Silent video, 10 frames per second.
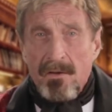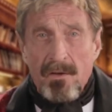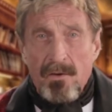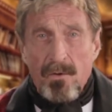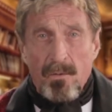
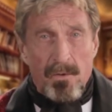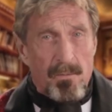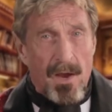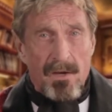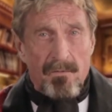He seems
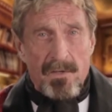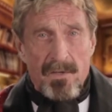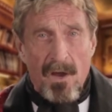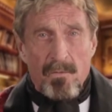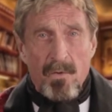very confident
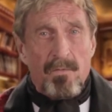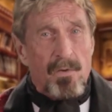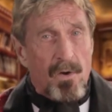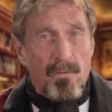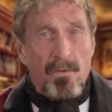that it will be a
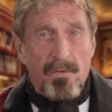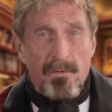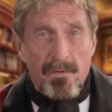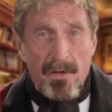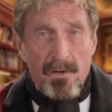success.